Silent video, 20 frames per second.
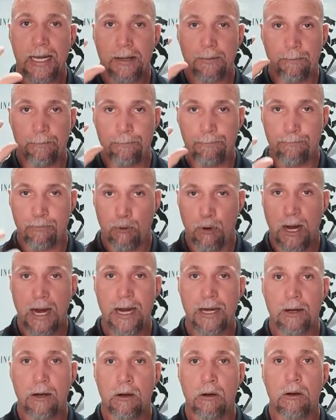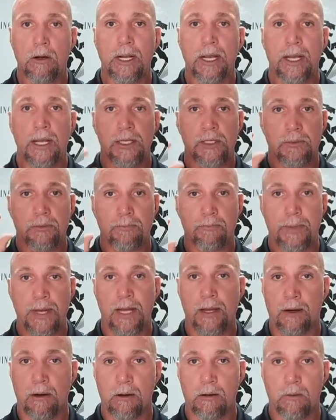and brighter is
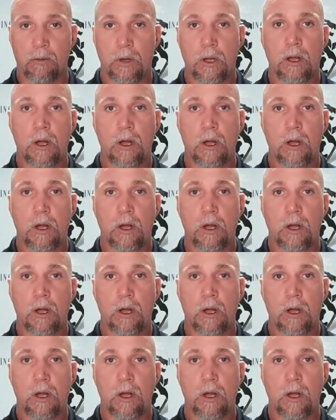better.